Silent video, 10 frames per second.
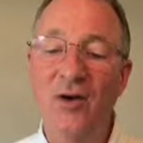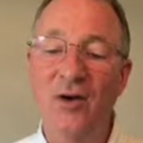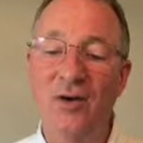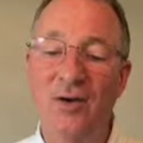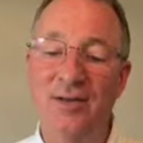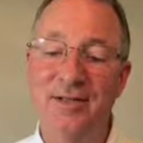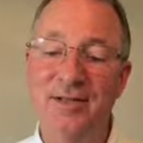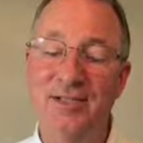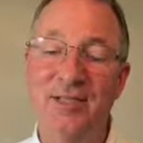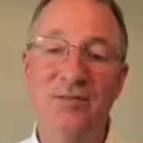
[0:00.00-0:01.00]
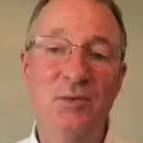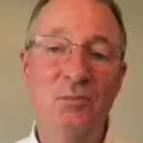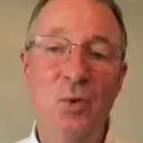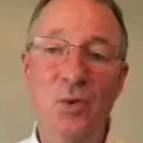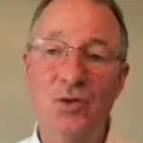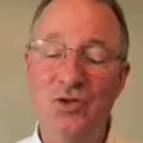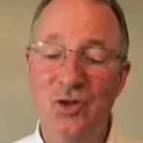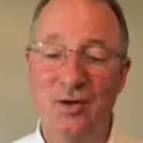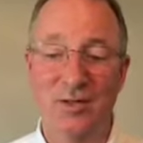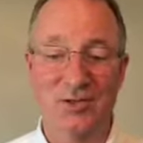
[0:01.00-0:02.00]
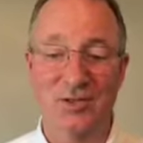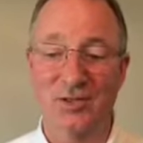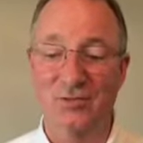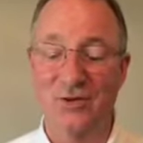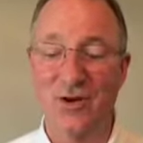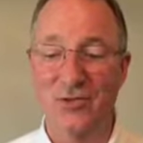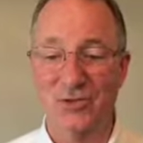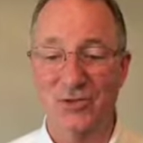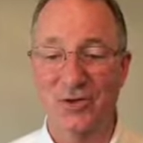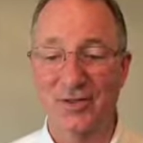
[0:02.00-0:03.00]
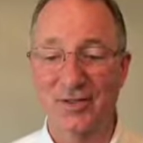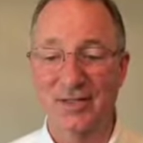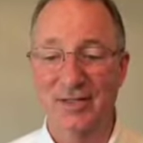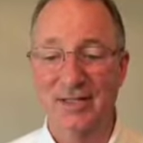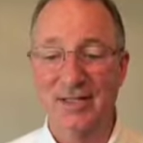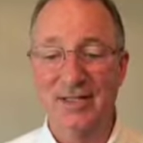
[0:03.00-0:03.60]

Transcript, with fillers: our heart is even more cherished in the Father's heart.